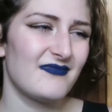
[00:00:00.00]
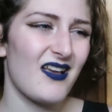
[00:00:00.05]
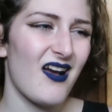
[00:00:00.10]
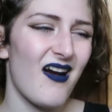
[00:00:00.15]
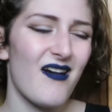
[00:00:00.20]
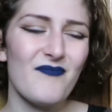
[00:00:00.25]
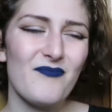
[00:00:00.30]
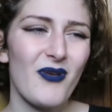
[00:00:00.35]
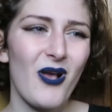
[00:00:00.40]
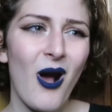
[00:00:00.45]

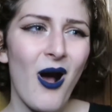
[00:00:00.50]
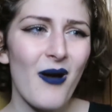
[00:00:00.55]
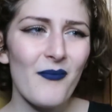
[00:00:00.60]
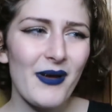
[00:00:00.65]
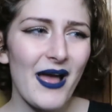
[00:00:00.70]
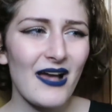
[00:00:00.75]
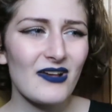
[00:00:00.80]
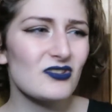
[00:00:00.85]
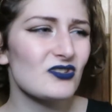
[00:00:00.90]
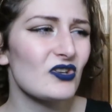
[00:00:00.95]
co
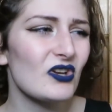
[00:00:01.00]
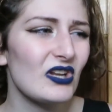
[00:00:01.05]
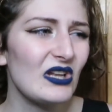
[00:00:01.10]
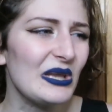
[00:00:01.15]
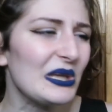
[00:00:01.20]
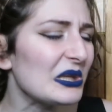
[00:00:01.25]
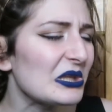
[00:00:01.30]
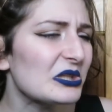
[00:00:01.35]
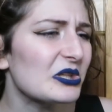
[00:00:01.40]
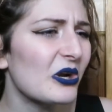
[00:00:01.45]
compact's looking a
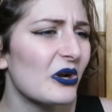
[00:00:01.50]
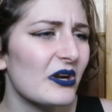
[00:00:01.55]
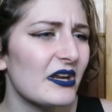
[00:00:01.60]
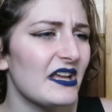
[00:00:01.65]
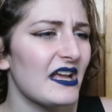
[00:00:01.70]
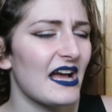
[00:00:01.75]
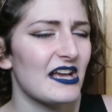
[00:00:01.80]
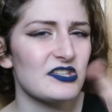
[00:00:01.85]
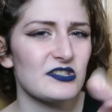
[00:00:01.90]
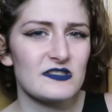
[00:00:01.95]
little
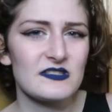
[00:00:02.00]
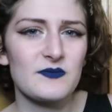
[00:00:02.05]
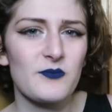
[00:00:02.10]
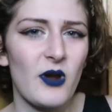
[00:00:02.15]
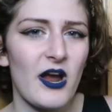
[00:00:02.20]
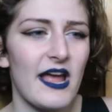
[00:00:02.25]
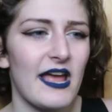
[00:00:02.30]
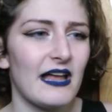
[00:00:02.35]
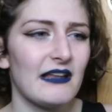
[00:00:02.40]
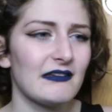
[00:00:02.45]
dirty, I just
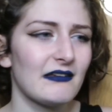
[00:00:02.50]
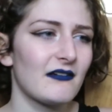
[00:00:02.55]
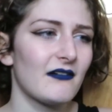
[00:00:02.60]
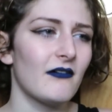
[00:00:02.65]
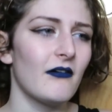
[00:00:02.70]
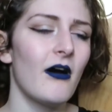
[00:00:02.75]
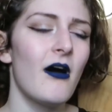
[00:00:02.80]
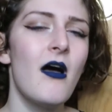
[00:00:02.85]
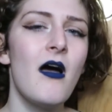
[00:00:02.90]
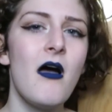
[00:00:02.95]
spray a
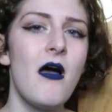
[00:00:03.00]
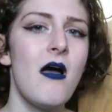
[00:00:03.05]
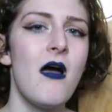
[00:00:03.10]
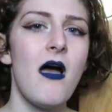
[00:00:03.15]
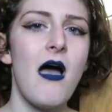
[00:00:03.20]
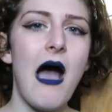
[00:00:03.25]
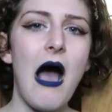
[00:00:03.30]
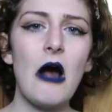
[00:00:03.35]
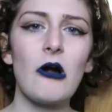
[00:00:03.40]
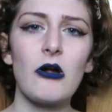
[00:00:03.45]
little
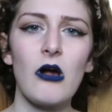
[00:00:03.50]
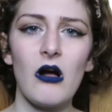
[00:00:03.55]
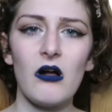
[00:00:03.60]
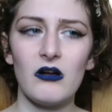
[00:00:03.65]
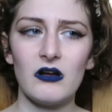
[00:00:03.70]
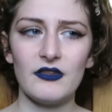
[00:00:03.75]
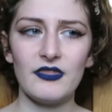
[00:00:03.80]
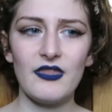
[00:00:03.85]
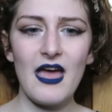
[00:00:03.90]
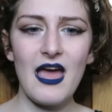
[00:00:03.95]

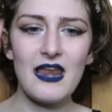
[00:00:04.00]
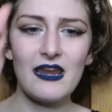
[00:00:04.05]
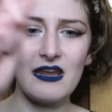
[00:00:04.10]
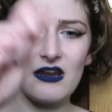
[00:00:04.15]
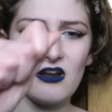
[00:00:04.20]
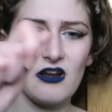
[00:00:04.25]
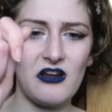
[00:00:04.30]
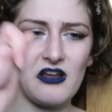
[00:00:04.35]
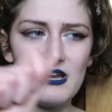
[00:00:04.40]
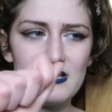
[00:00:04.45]
alcohol in that and
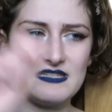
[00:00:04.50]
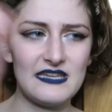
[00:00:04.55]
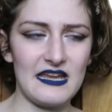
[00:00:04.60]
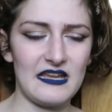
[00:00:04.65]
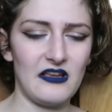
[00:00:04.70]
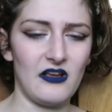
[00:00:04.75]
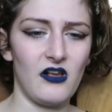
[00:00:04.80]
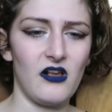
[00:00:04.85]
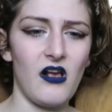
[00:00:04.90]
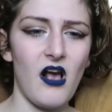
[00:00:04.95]
then I
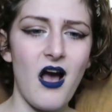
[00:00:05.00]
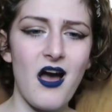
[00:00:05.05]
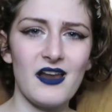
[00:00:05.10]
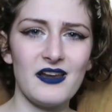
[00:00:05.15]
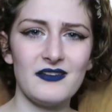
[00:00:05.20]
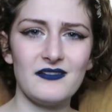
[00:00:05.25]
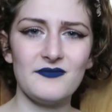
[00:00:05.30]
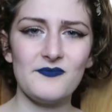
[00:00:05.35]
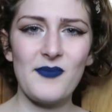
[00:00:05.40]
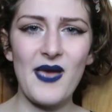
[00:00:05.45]
take a
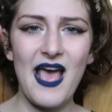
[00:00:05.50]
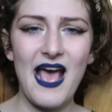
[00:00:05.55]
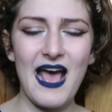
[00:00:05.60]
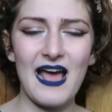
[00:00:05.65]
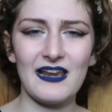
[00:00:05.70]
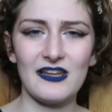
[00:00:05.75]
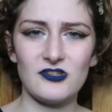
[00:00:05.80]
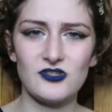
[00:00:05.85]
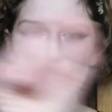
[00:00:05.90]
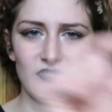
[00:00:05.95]
cotton
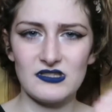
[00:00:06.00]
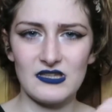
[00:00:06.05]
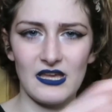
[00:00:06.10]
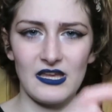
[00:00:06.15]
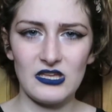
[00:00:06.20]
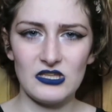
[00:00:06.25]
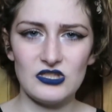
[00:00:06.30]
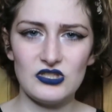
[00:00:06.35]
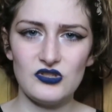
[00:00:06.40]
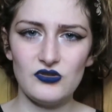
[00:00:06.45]
pad and just
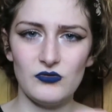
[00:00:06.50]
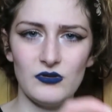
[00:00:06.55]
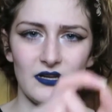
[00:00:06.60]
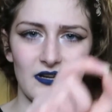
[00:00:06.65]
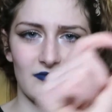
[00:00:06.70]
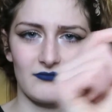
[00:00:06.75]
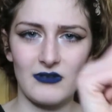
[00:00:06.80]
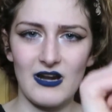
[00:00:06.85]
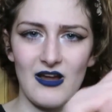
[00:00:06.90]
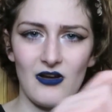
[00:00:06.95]
like do it
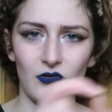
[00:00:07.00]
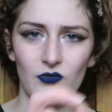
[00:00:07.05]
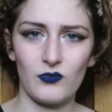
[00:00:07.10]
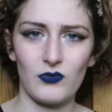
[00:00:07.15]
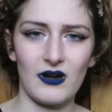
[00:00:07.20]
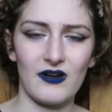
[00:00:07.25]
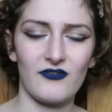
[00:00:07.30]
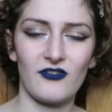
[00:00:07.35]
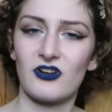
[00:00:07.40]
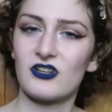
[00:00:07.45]
around
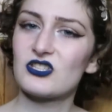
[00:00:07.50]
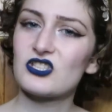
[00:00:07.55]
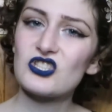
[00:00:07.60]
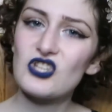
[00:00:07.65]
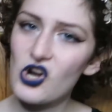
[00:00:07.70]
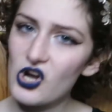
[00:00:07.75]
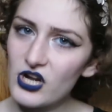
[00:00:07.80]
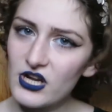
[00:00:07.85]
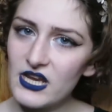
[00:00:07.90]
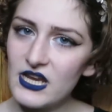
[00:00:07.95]
wherever it's
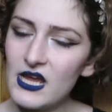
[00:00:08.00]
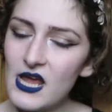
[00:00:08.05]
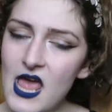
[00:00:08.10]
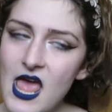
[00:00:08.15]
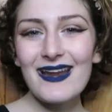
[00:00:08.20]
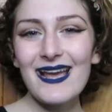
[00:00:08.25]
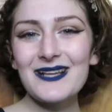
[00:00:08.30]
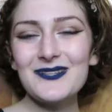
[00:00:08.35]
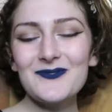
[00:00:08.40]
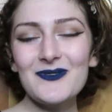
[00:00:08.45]
dirty.
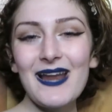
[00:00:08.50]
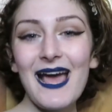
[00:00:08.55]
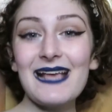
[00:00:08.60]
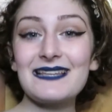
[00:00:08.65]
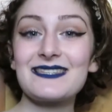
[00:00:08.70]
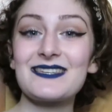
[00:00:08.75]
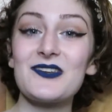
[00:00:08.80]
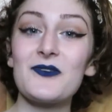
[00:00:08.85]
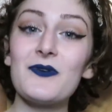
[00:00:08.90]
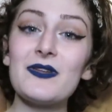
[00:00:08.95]
The next one
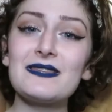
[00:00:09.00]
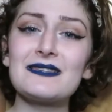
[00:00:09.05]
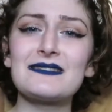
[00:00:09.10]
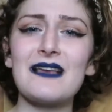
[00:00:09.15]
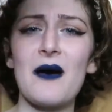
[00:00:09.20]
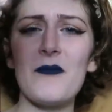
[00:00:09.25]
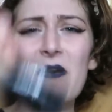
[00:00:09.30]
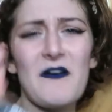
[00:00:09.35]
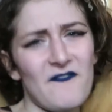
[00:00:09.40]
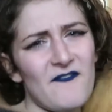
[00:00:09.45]
has to do with
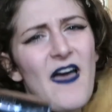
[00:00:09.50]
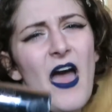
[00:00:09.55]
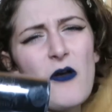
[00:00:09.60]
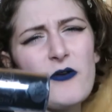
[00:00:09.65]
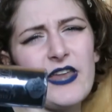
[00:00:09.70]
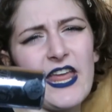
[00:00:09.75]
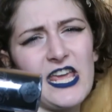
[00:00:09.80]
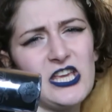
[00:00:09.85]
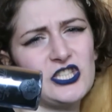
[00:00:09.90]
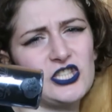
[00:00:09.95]
some
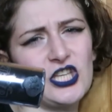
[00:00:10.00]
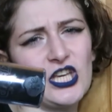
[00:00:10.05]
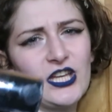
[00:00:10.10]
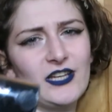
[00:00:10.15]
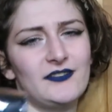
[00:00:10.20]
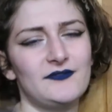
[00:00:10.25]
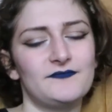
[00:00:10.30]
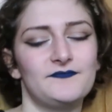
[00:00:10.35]
foundation.